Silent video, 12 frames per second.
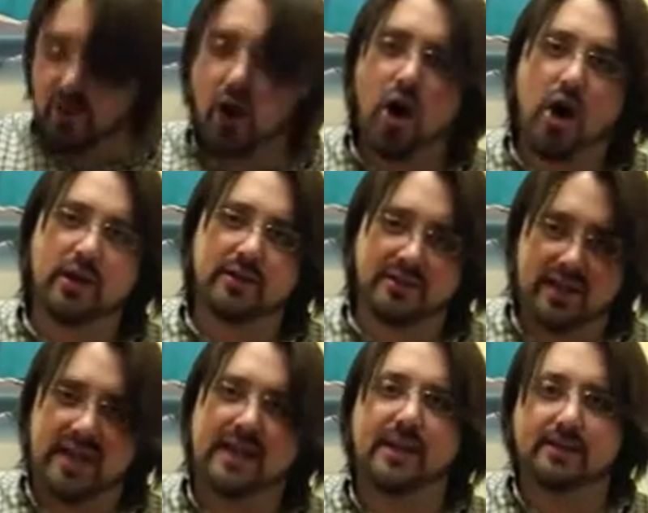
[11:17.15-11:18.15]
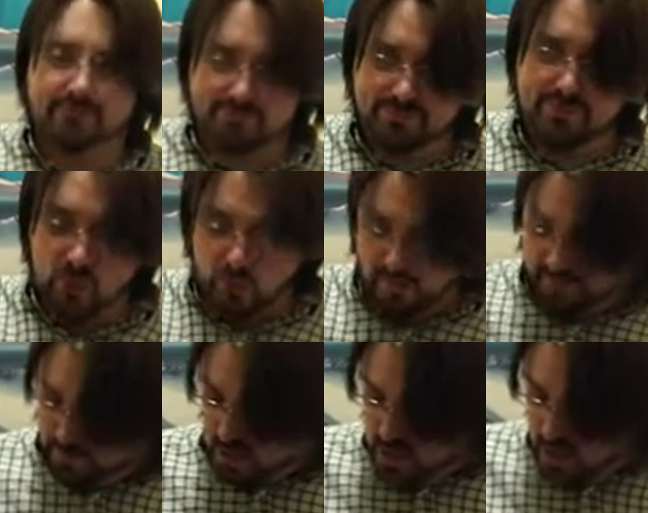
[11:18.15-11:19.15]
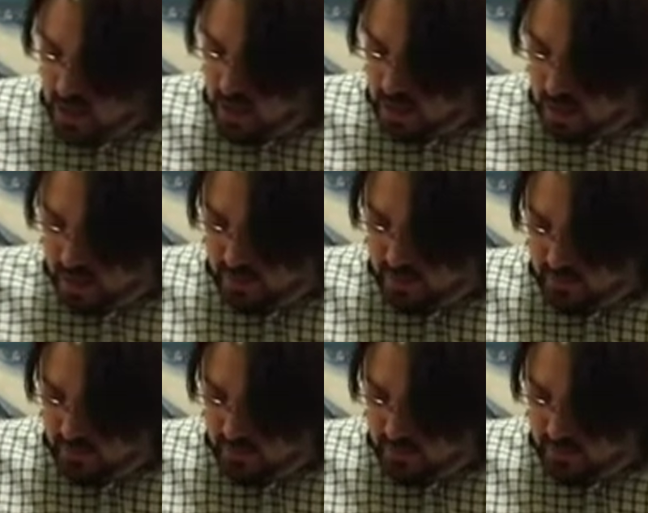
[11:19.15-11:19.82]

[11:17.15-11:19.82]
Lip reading: dog, D, so on.